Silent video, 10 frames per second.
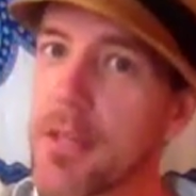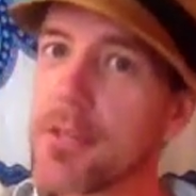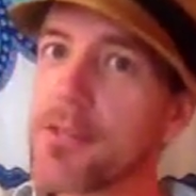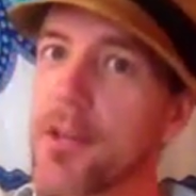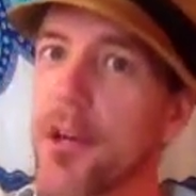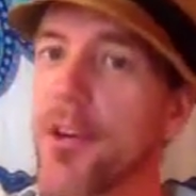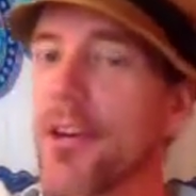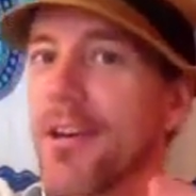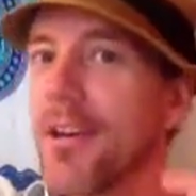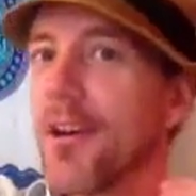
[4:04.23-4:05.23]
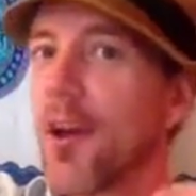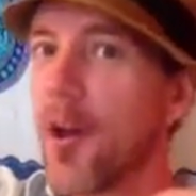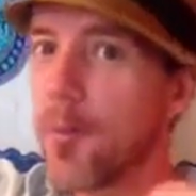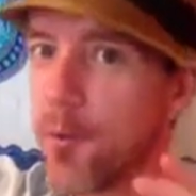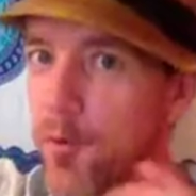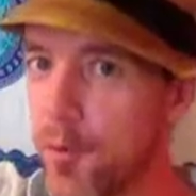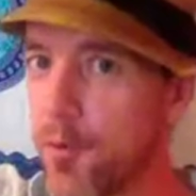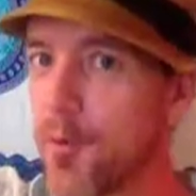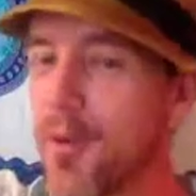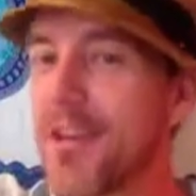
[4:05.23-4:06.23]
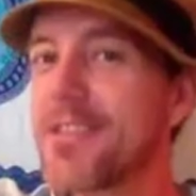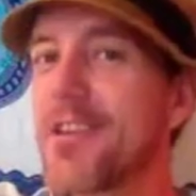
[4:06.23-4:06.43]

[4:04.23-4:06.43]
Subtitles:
So I'll move on from that.